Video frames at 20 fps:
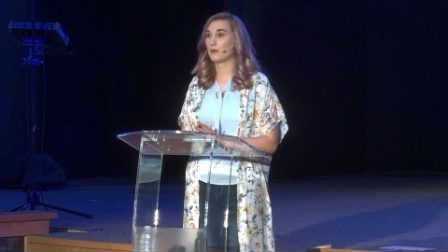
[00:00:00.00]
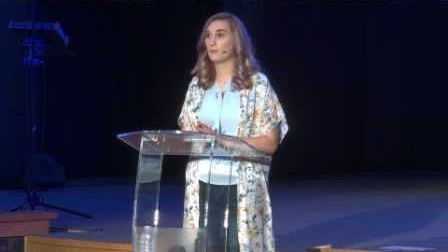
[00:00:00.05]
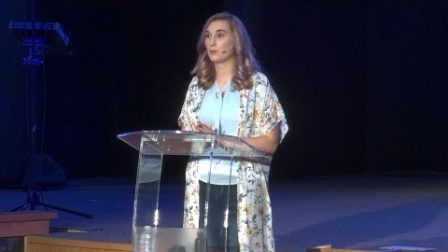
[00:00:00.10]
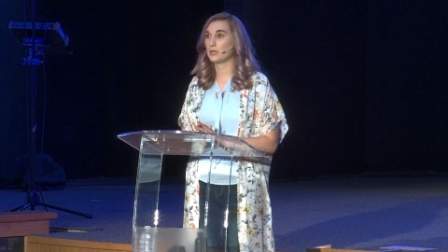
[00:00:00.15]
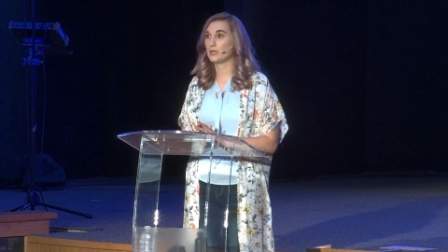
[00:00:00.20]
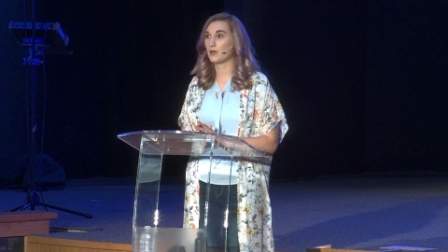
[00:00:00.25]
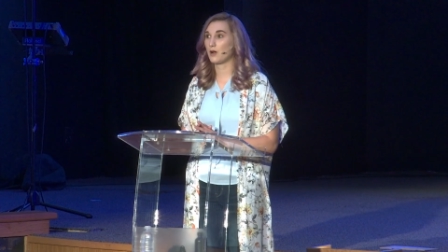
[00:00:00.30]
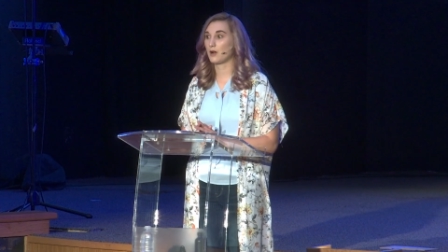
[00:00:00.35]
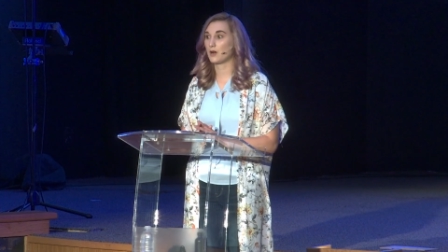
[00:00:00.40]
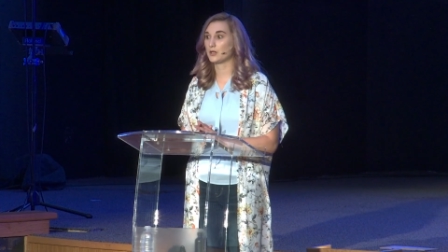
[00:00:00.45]

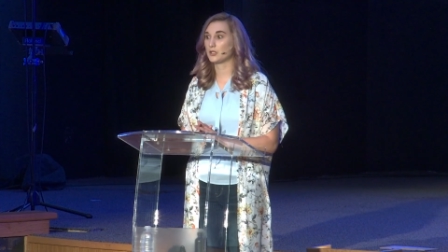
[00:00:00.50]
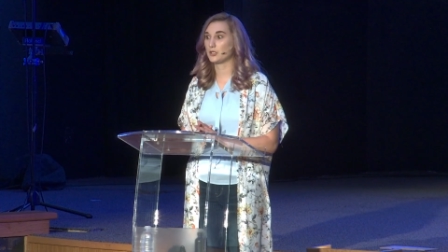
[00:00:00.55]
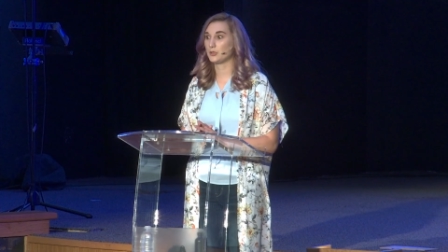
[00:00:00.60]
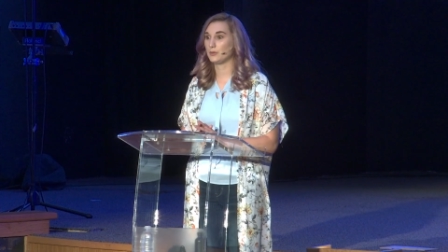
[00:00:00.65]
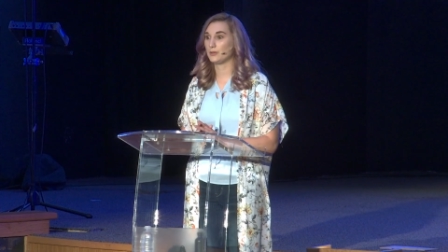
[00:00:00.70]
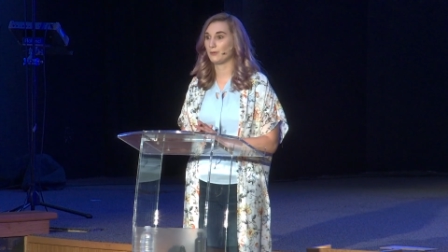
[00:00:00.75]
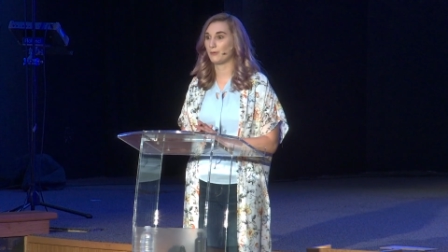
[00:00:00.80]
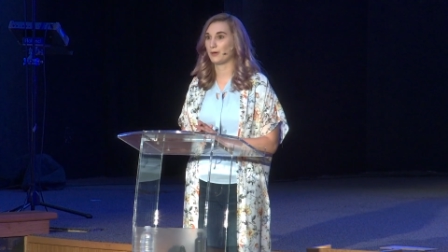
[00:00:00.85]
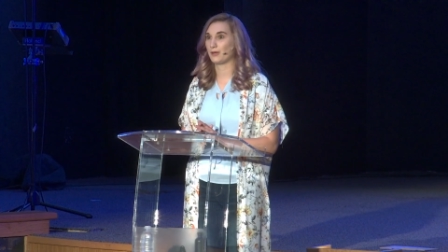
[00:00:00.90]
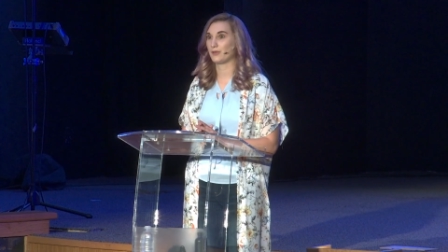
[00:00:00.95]
we are
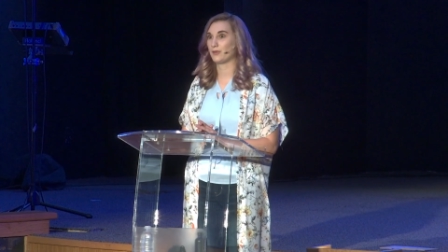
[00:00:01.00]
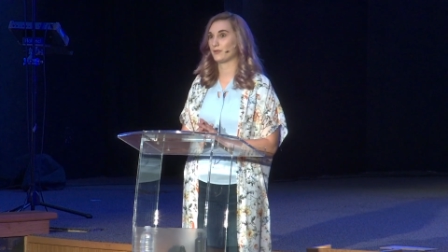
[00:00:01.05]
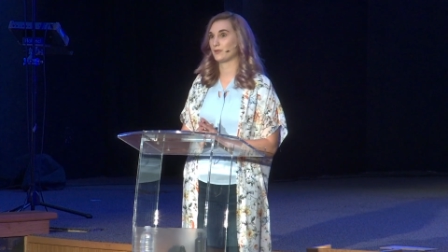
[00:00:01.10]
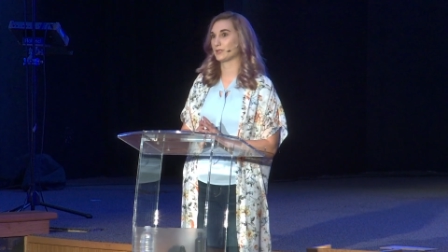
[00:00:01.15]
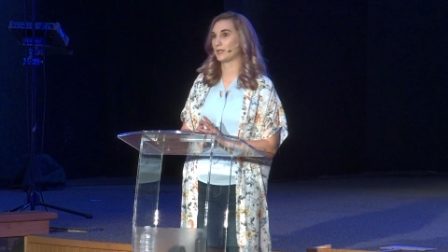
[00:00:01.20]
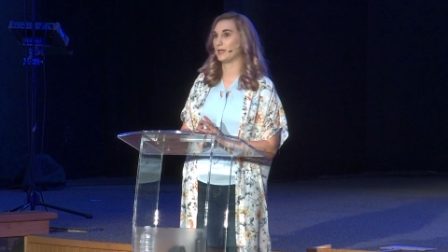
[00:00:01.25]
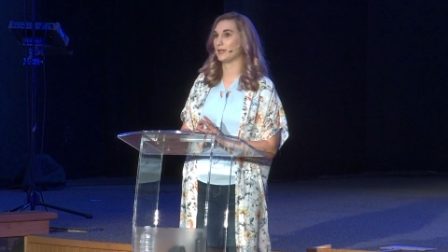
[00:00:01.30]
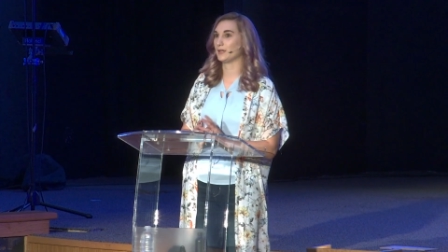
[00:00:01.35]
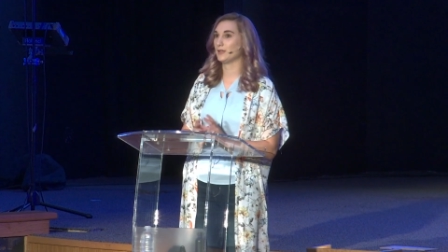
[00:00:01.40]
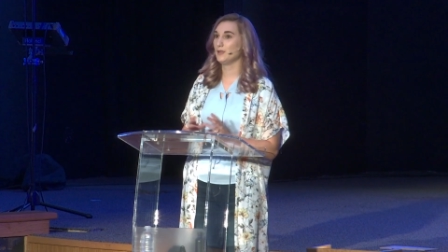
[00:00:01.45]
doing one of
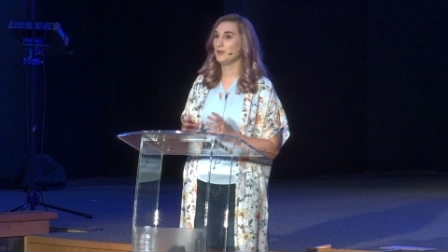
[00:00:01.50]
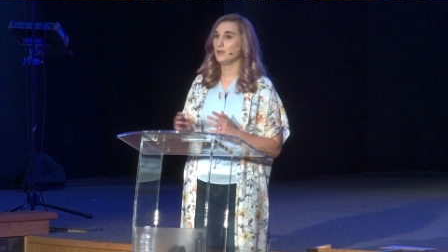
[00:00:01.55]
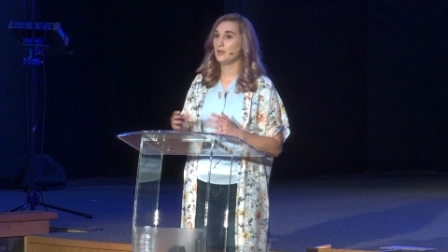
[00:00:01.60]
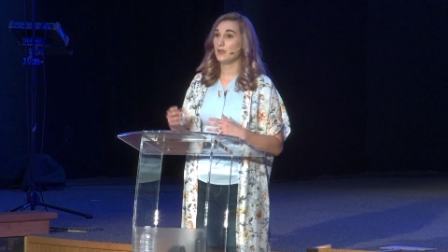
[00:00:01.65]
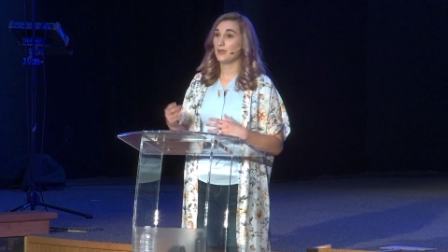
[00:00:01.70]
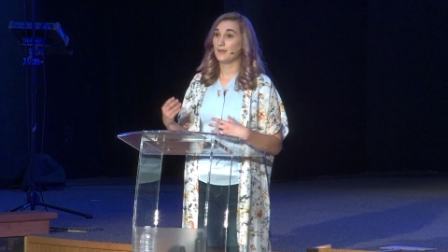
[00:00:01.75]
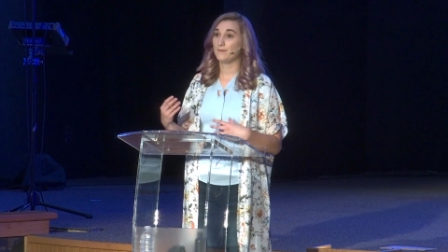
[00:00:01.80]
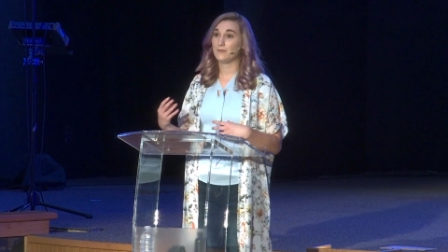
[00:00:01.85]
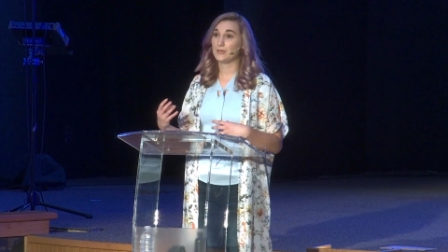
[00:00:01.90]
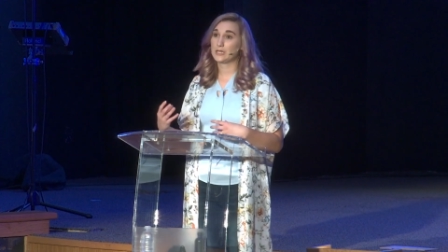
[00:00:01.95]
those like
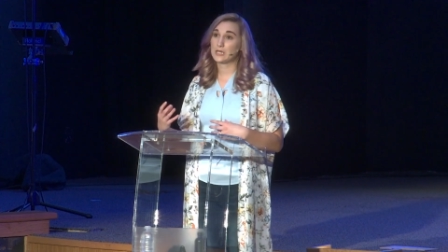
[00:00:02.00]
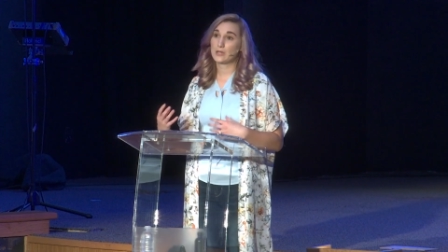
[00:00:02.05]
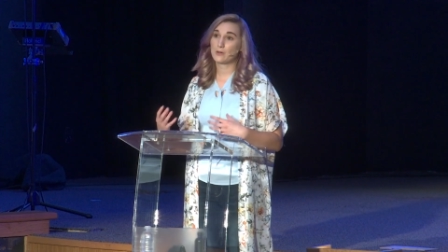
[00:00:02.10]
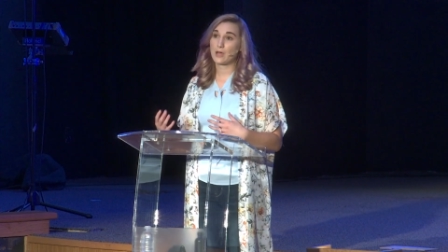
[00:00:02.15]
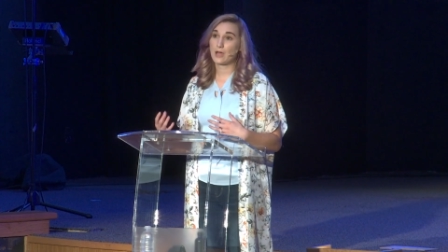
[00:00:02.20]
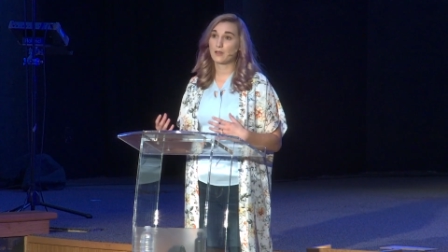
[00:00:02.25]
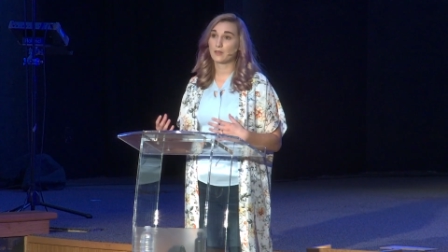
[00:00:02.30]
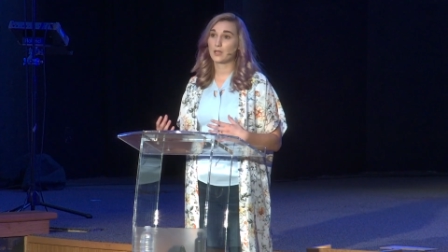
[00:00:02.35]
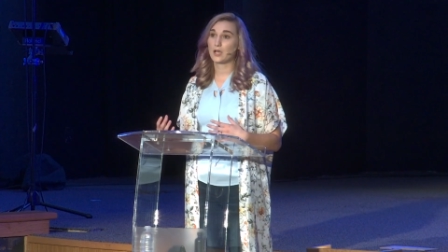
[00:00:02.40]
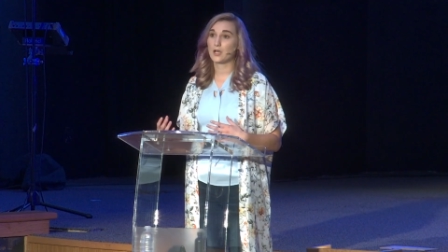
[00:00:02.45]
video
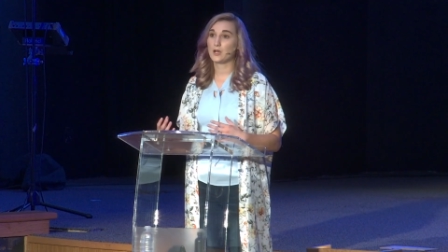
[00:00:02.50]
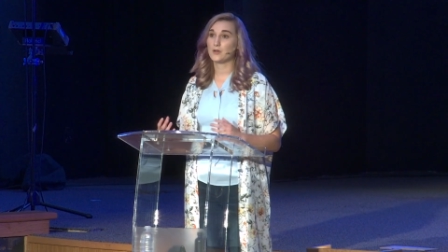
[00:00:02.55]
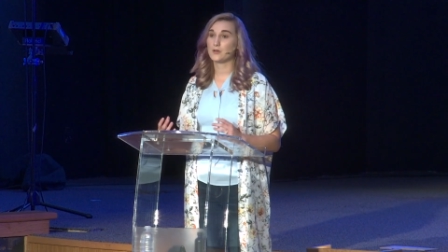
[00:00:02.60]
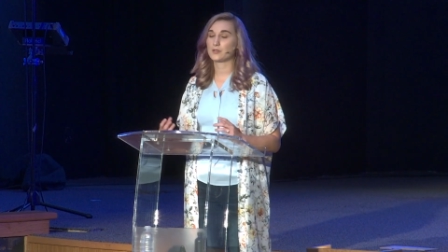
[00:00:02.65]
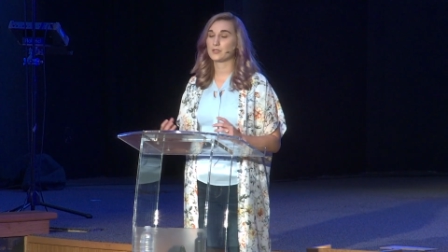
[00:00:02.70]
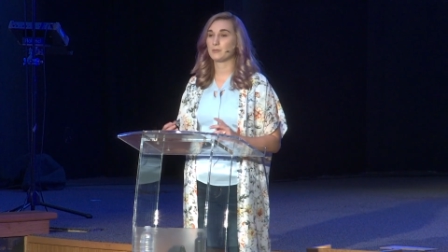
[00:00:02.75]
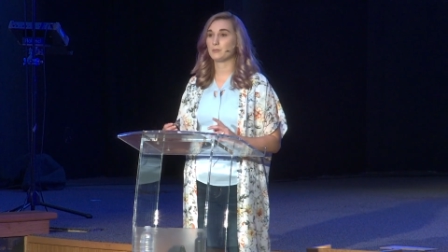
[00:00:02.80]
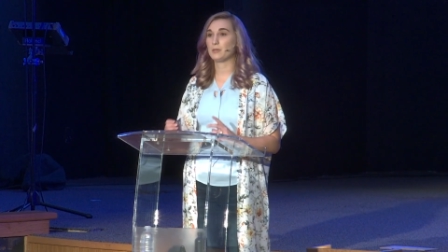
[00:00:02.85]
hellos,